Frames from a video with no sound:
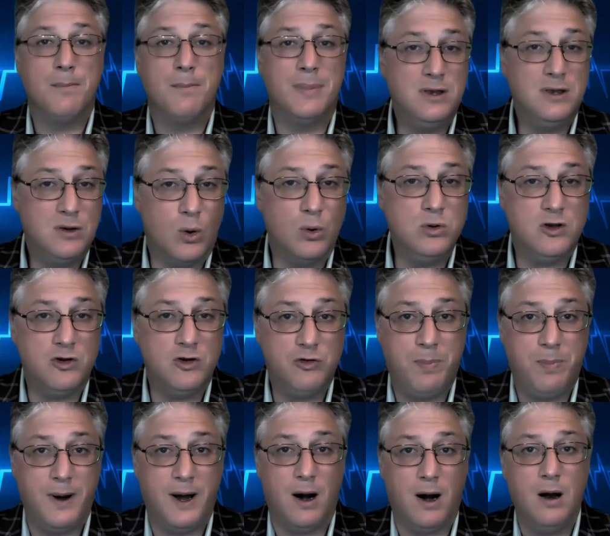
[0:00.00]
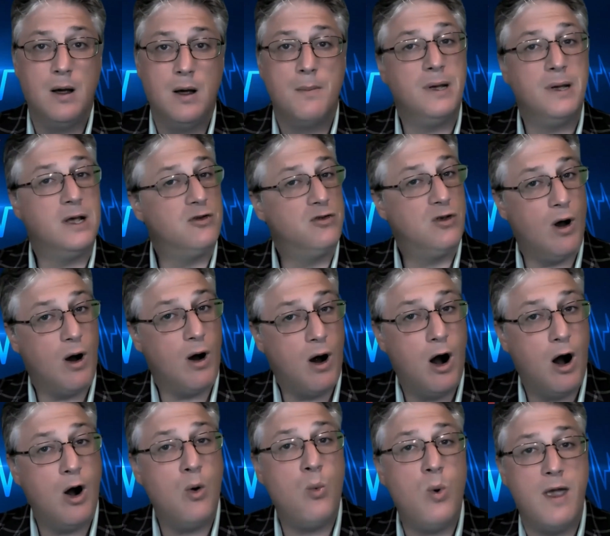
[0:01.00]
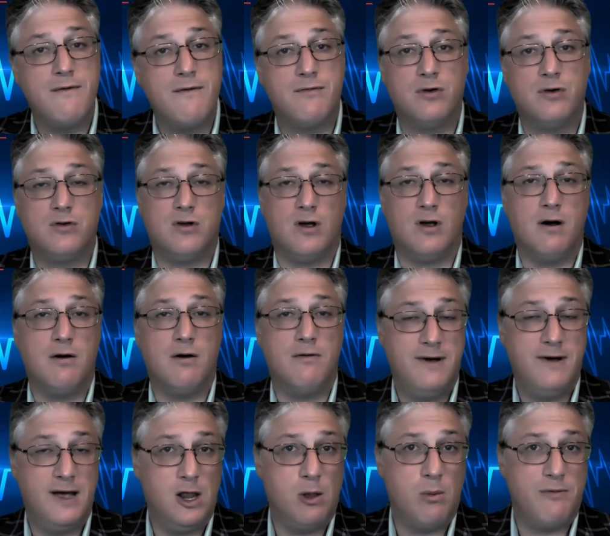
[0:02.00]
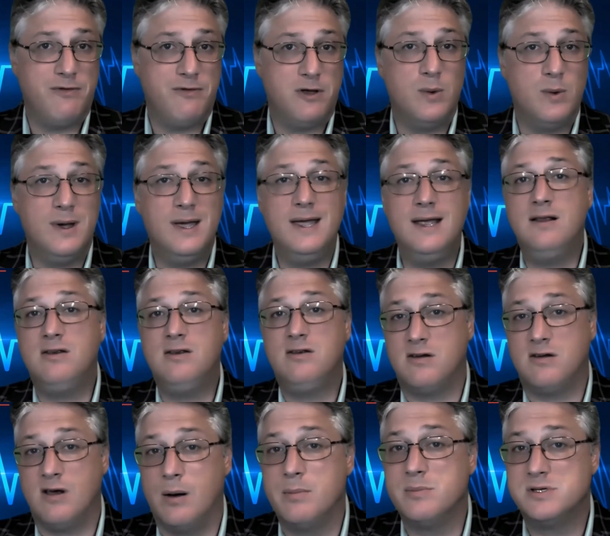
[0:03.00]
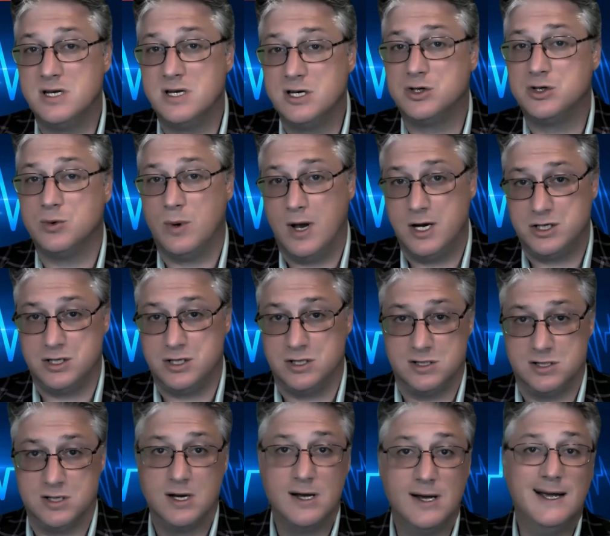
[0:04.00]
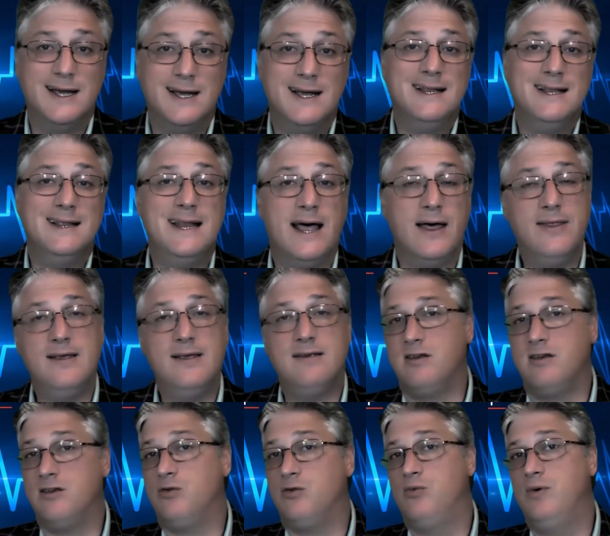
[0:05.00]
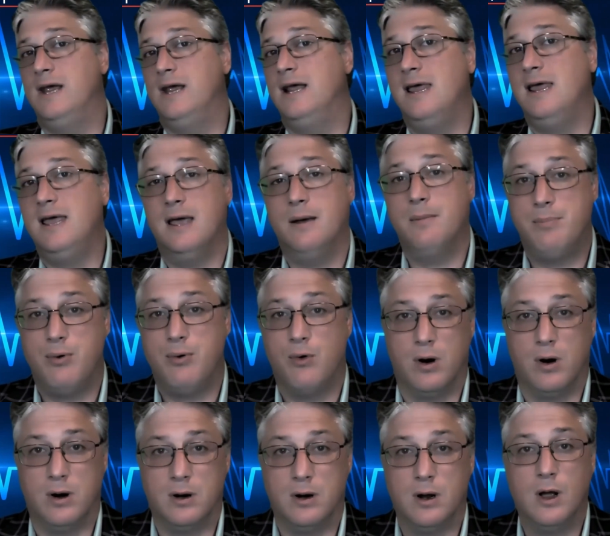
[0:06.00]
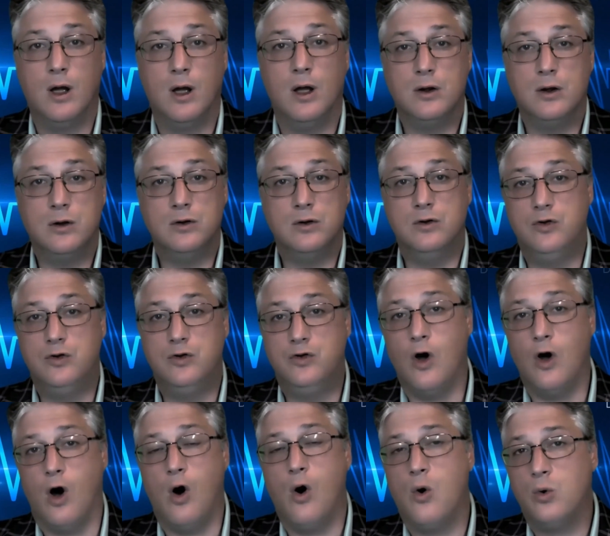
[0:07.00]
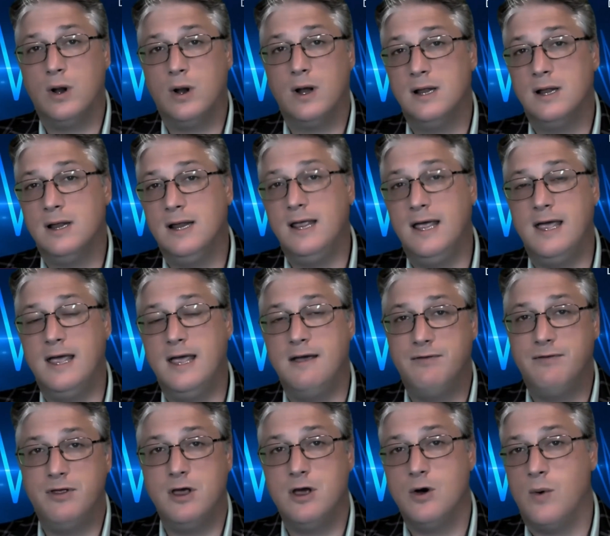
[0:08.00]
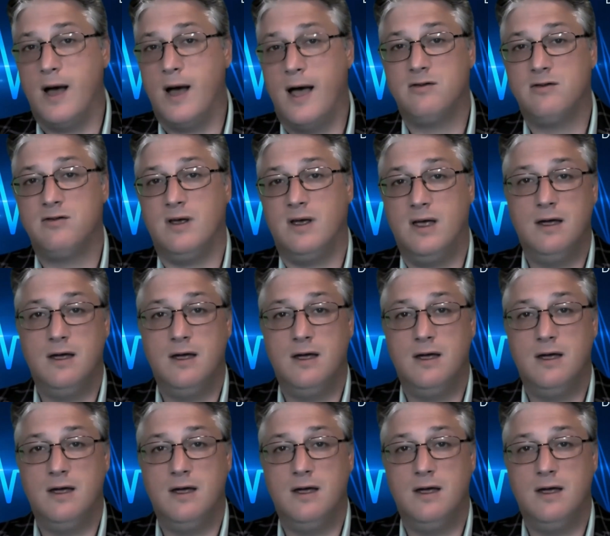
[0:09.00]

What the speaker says: But don't despair, because there are waivers available for you in some situations. Now, this is really important. Don't leave the U.S.